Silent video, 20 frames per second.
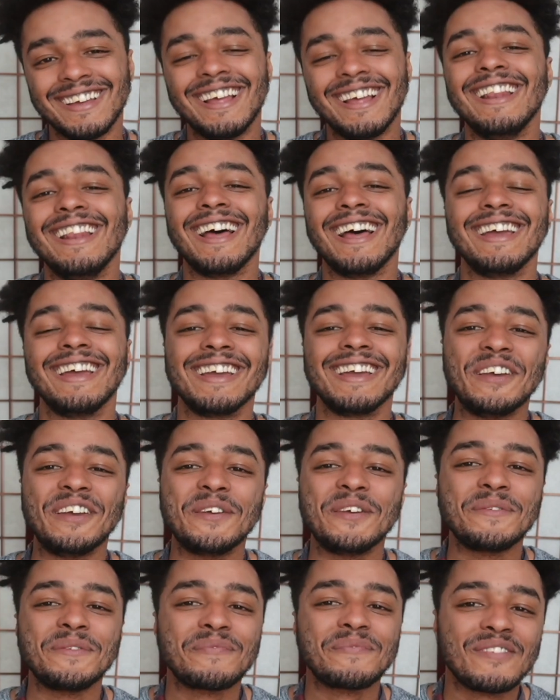like
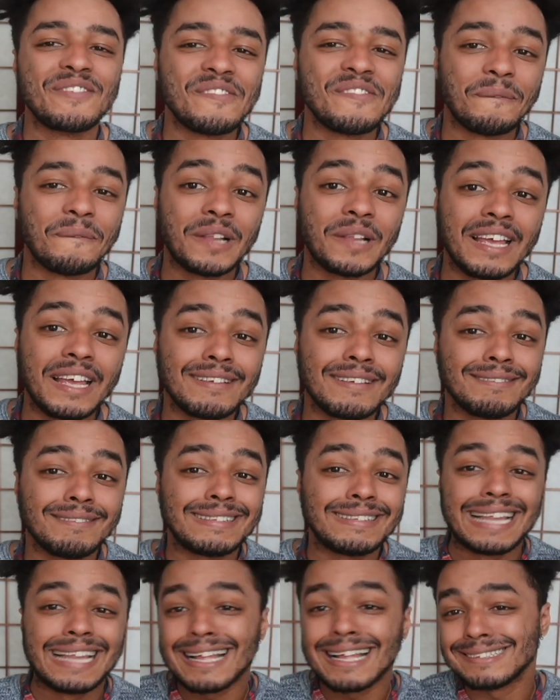like
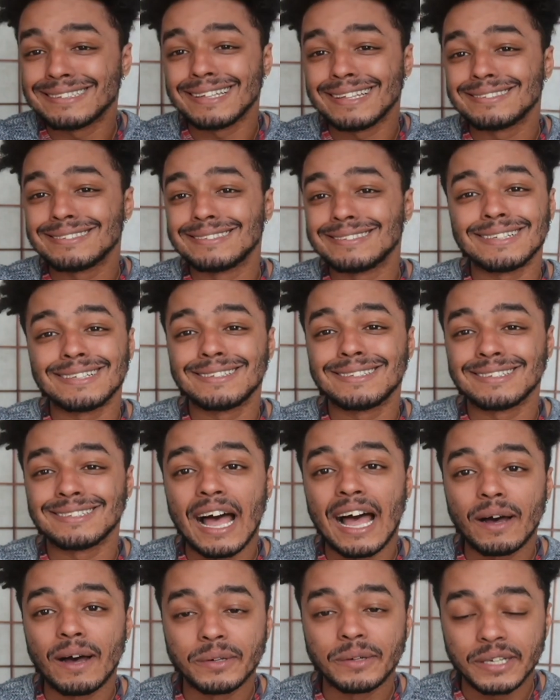that, that that's just
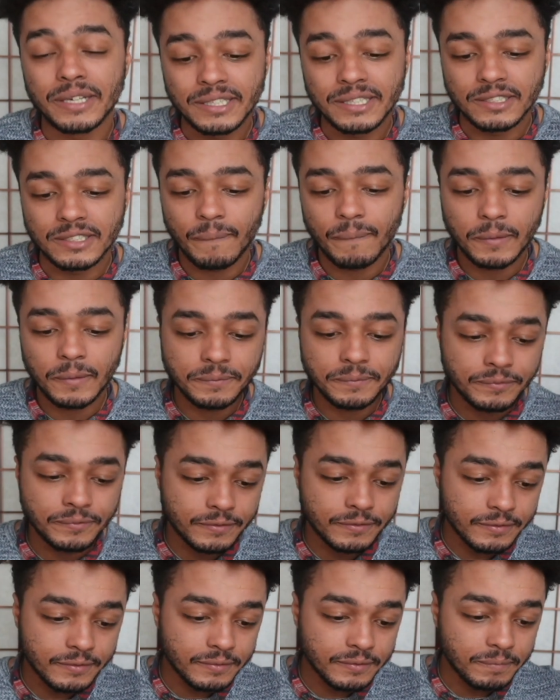how it is.
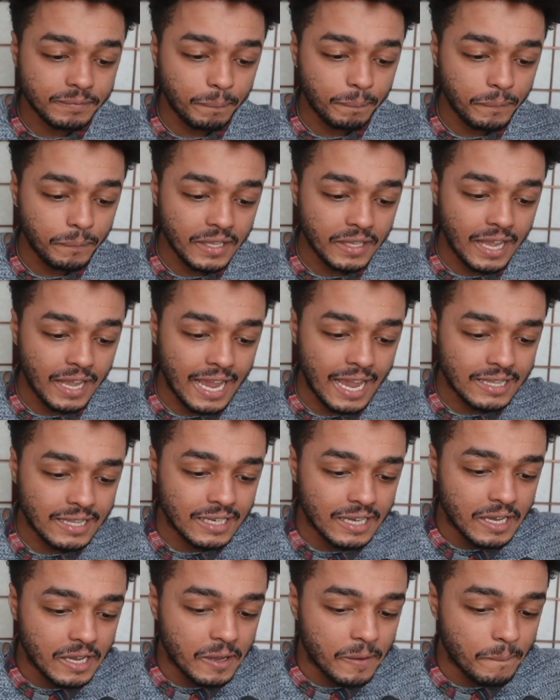And
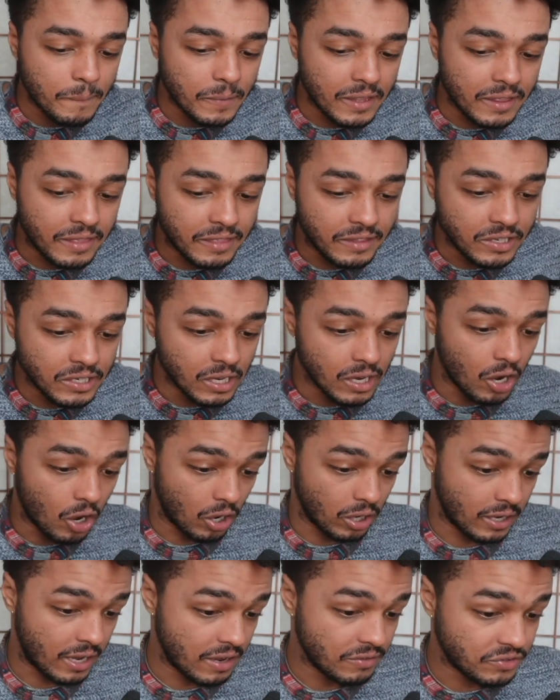
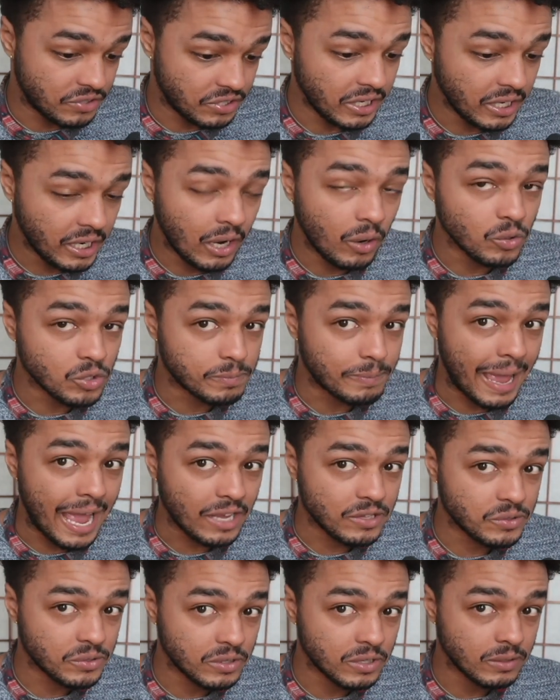if she goes back
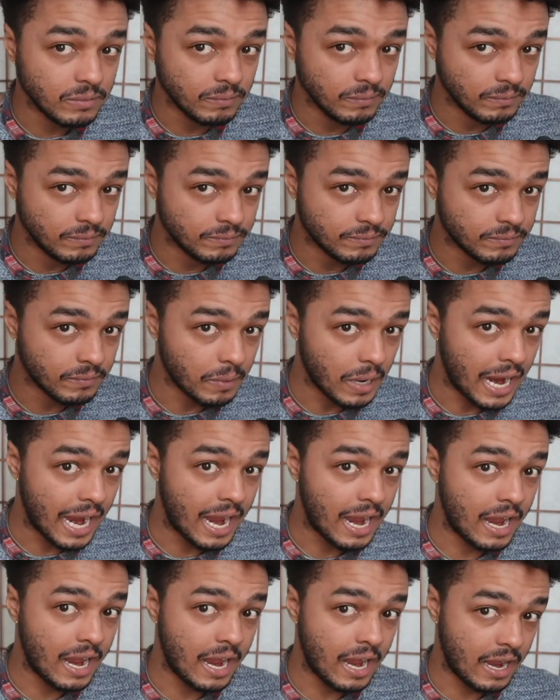to him,
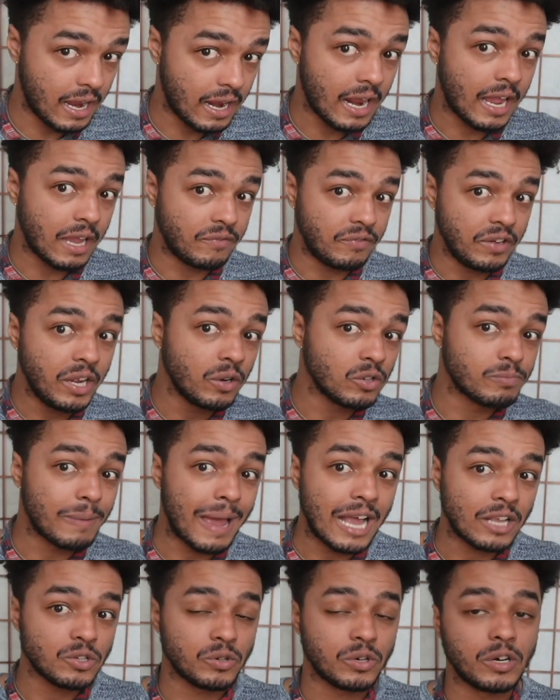and like if he goes
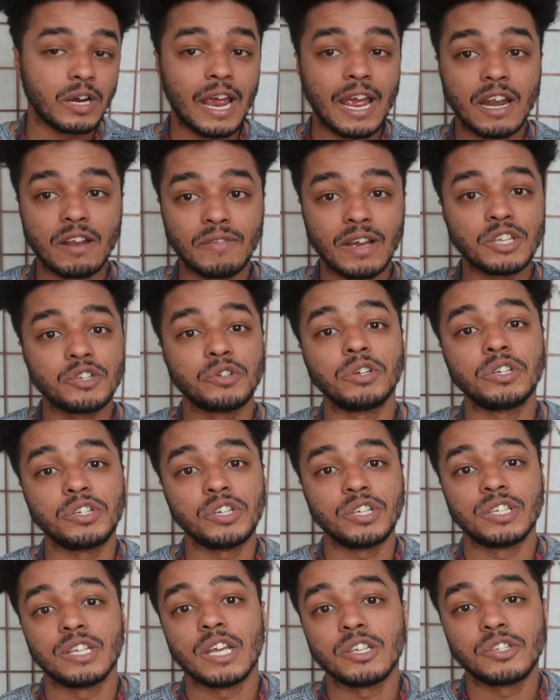back to her and eventually she
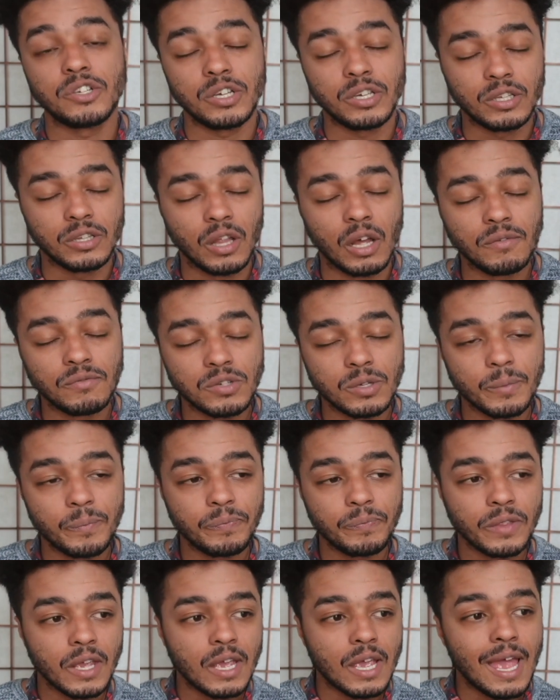says she loves him,
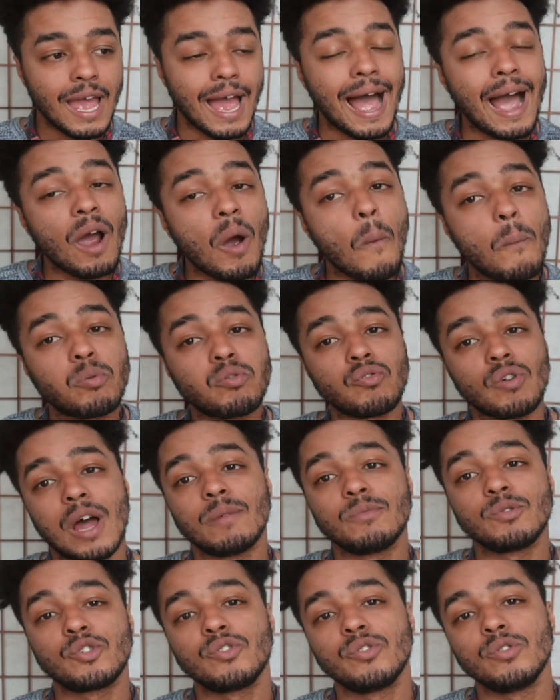I can
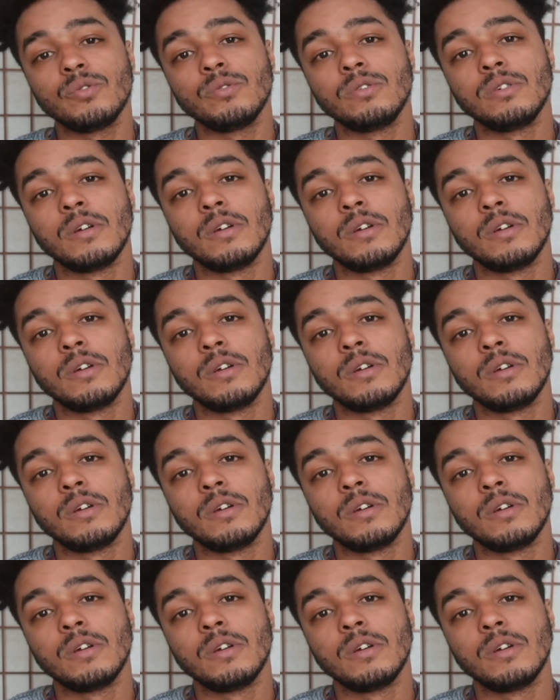promise you